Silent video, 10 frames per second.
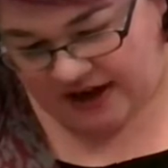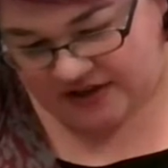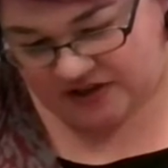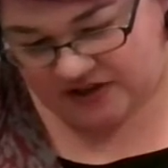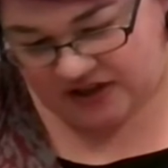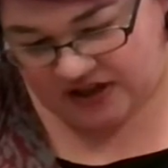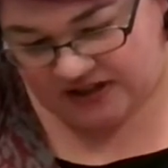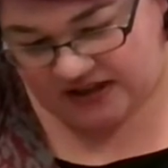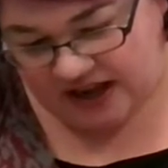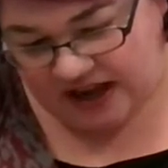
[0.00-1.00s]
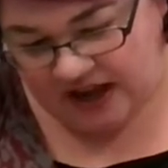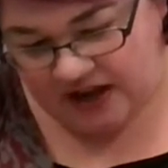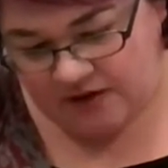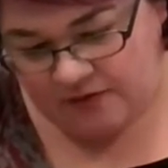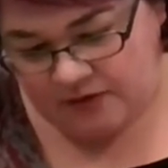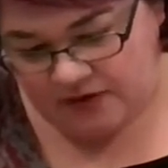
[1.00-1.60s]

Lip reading: I just need it to have